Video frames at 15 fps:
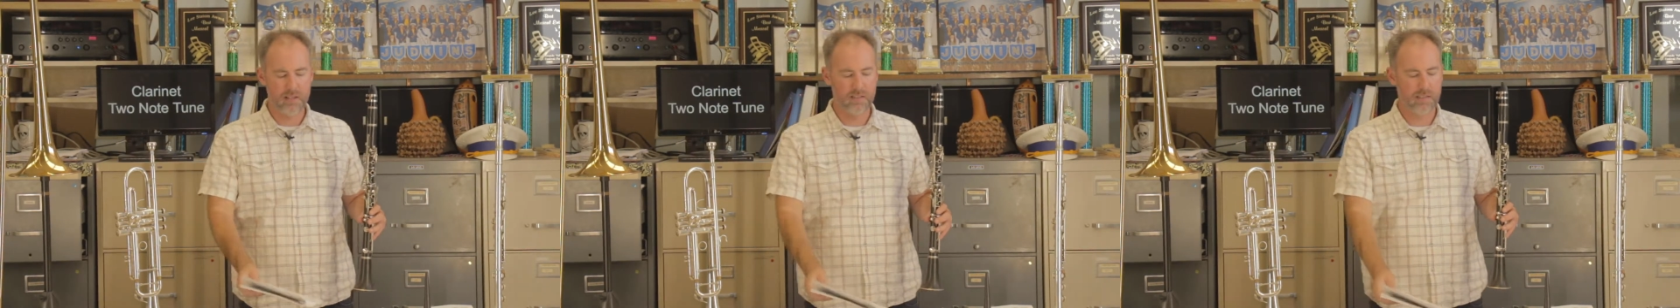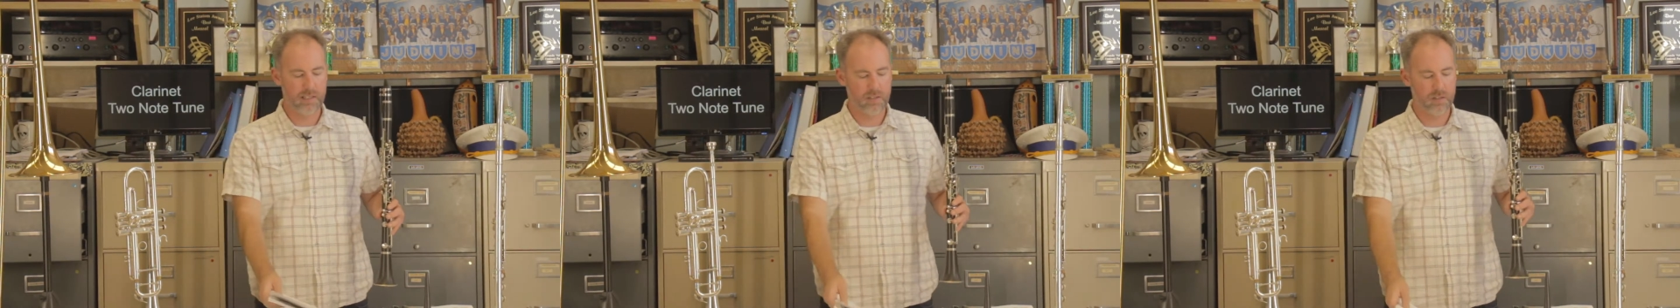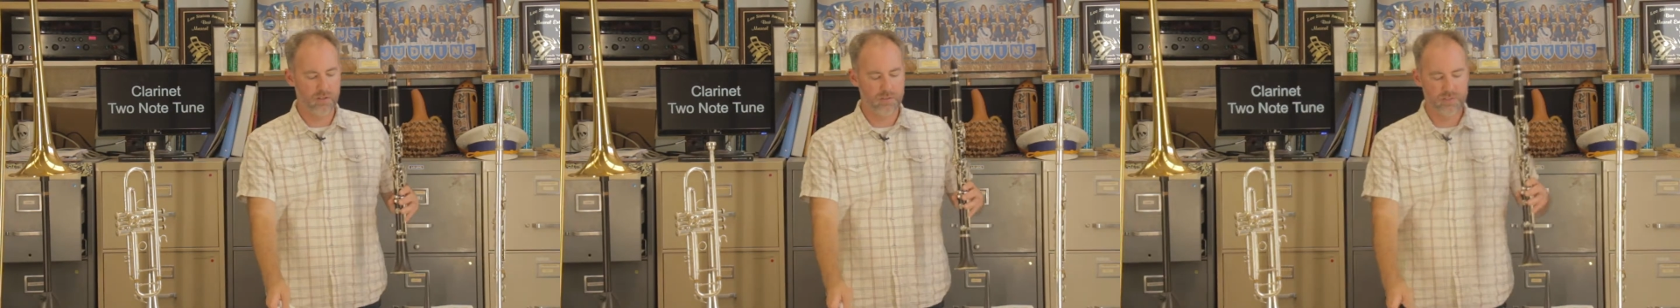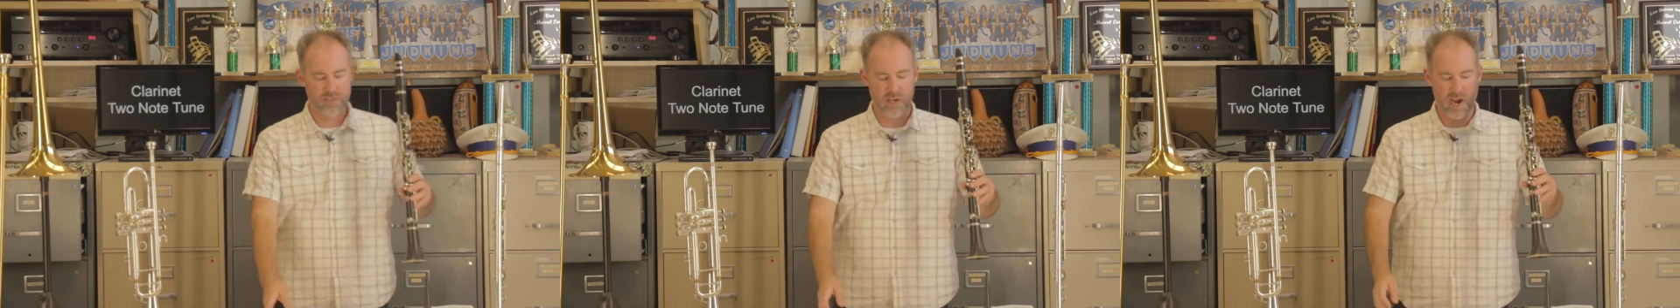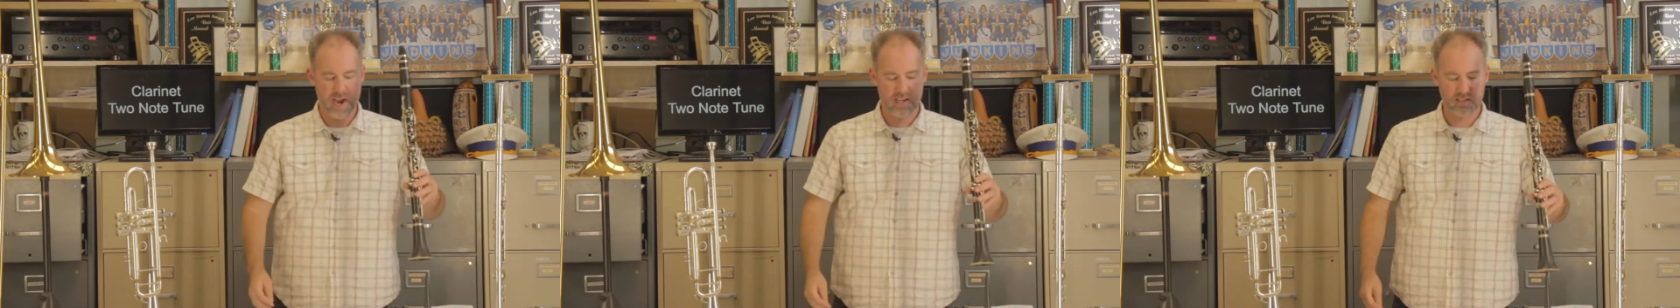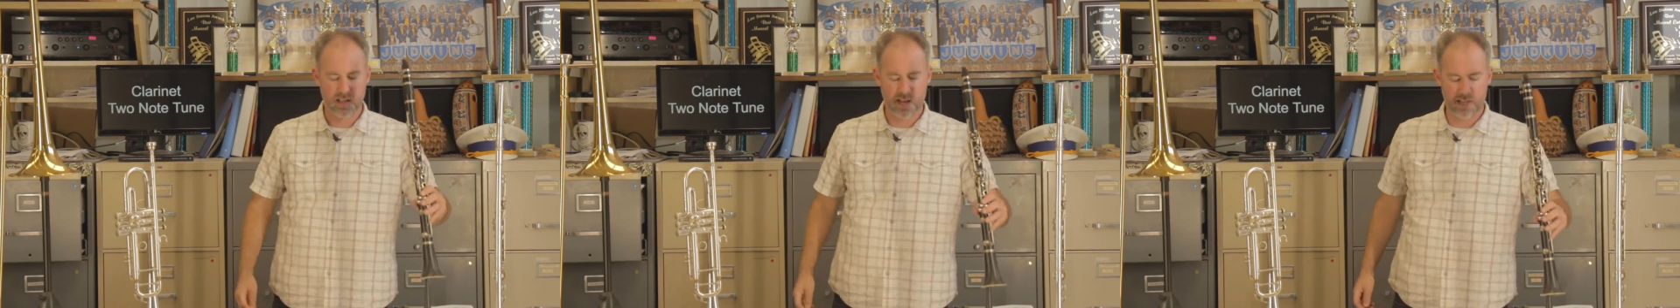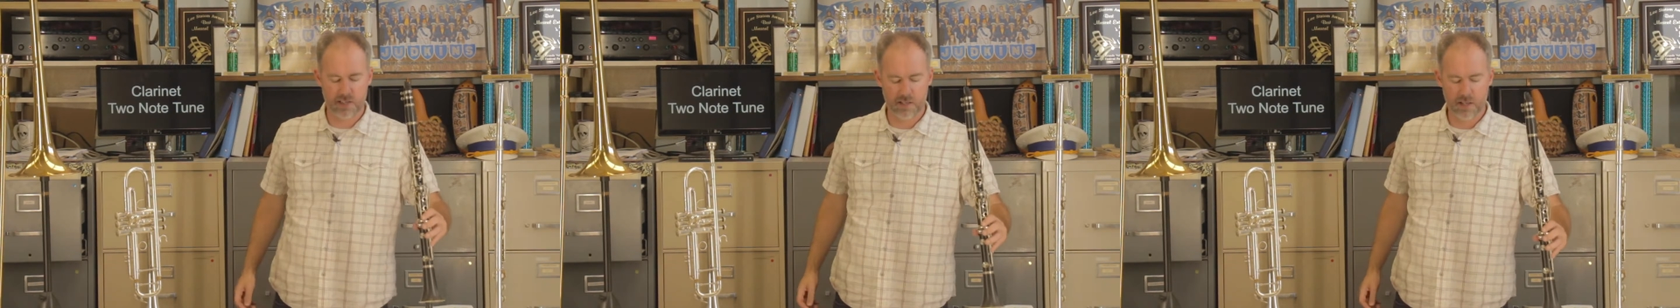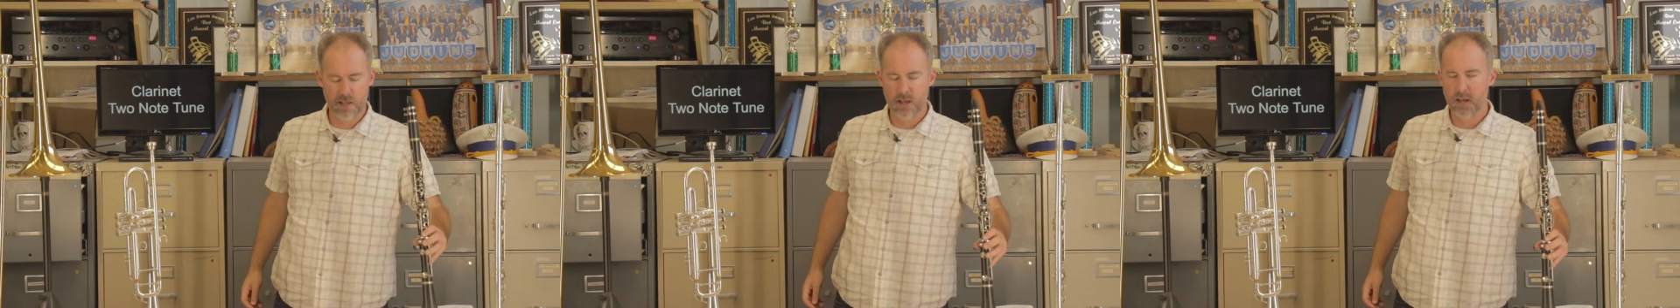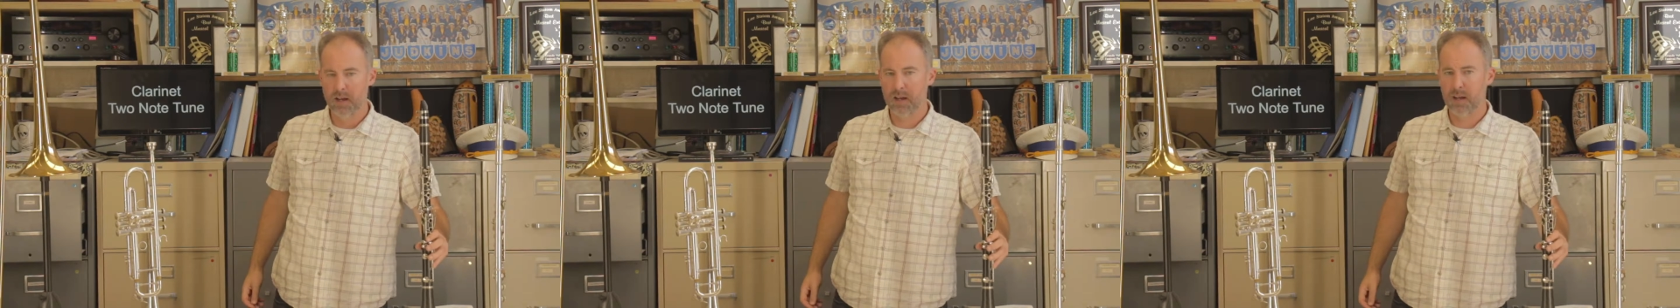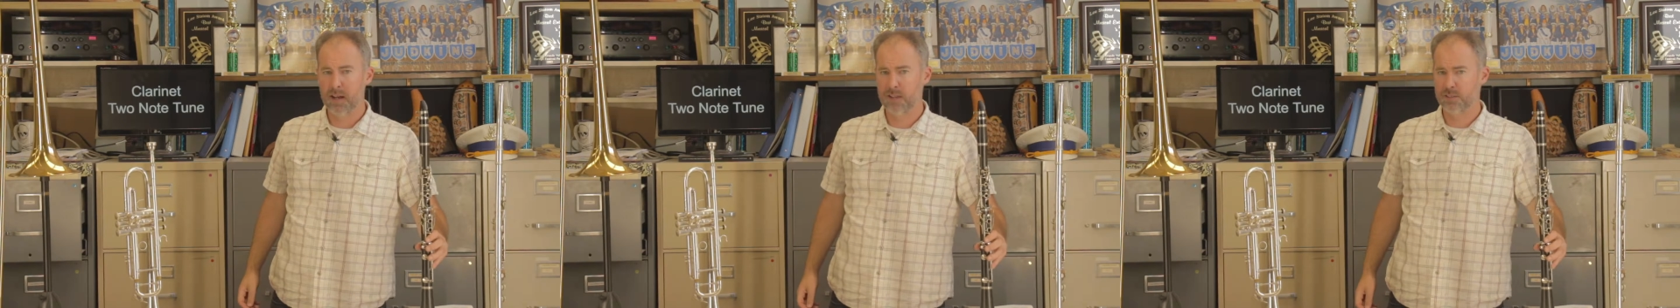get close to your eye line
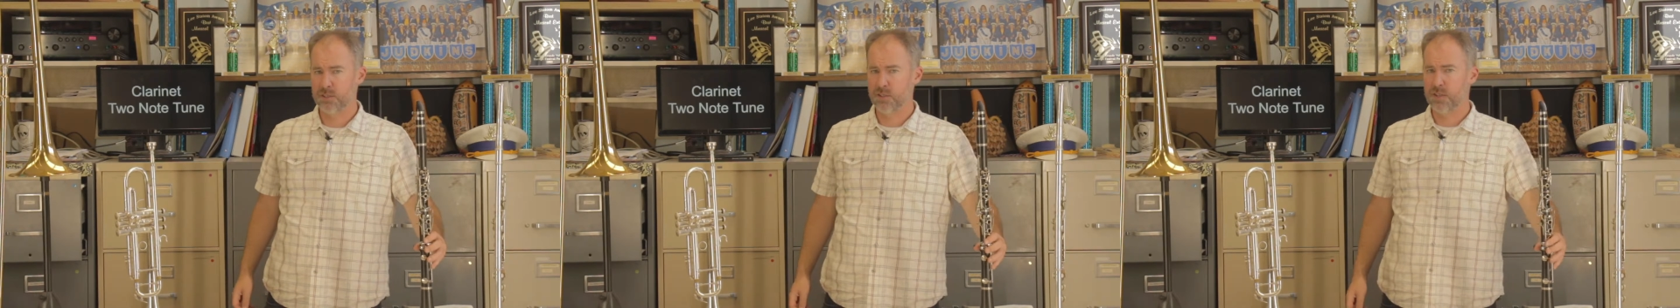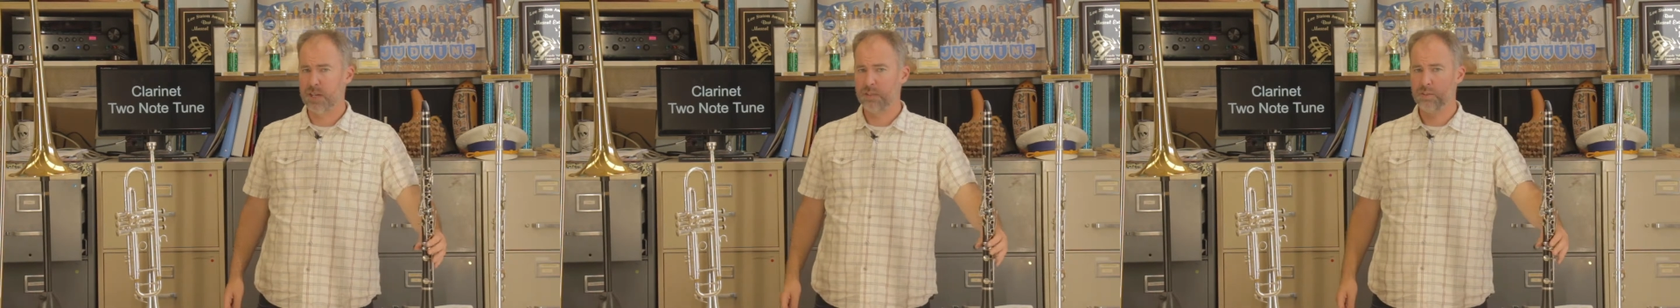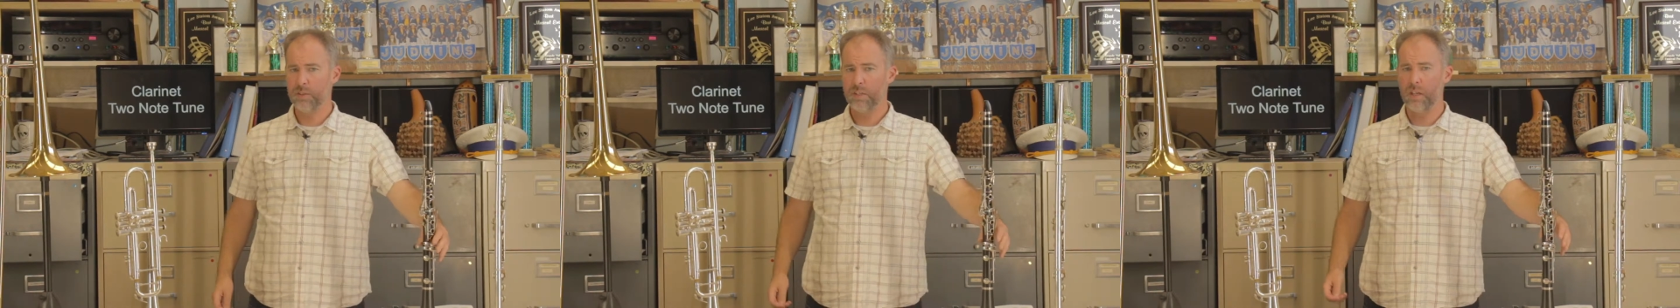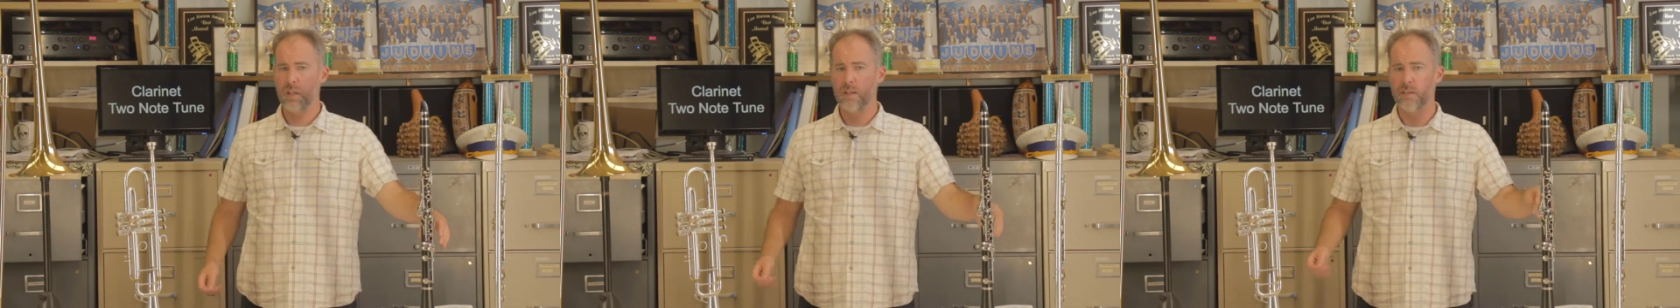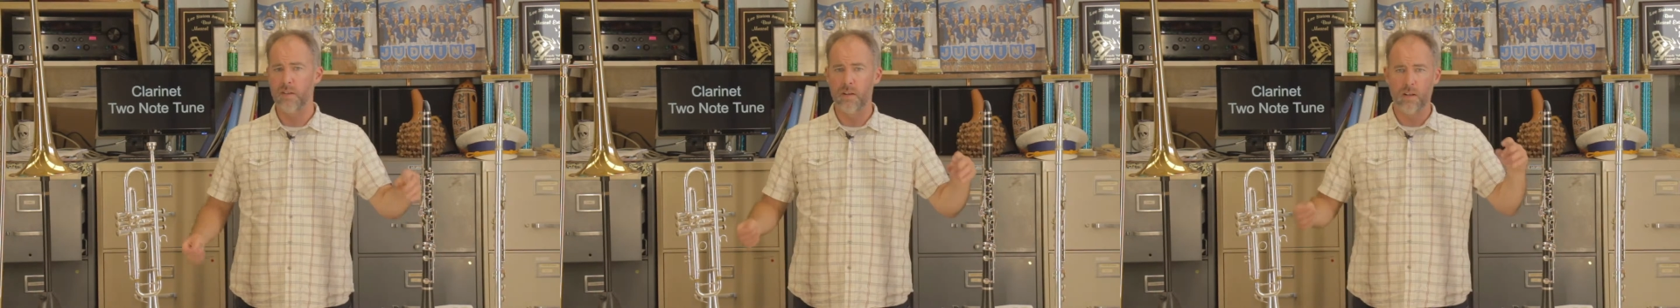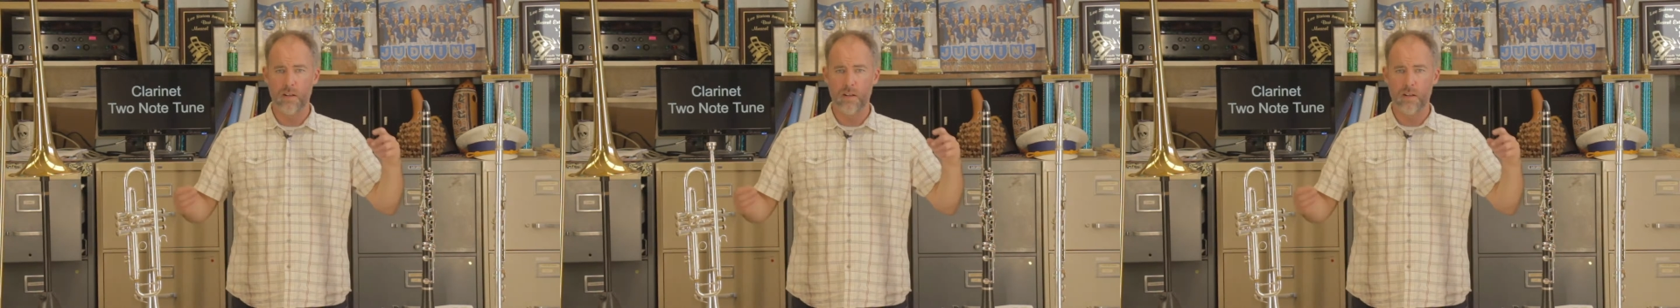so that you can